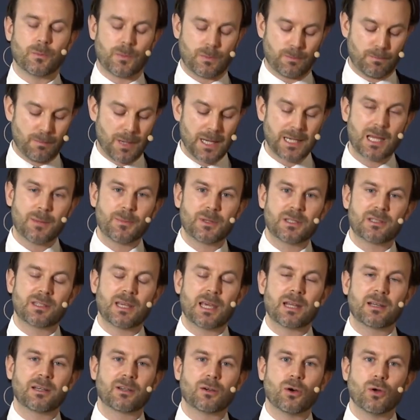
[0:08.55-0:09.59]
My name is
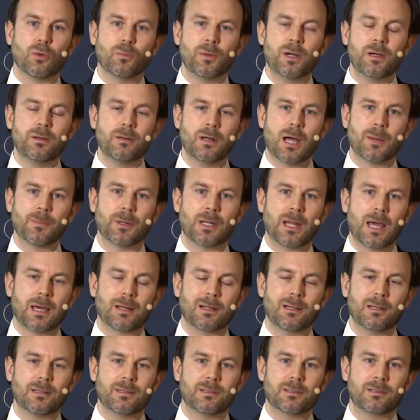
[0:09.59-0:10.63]
Henrik Holmer. I'm an
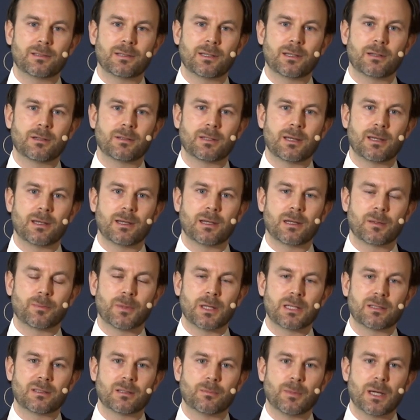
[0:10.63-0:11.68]
analyst here at Erik
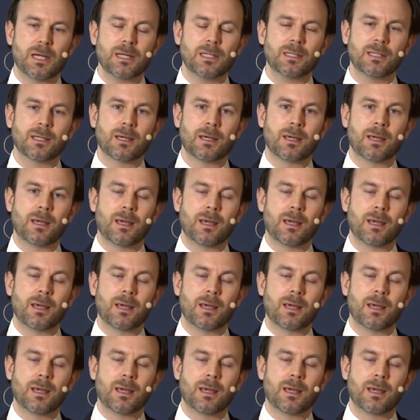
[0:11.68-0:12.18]
Bank.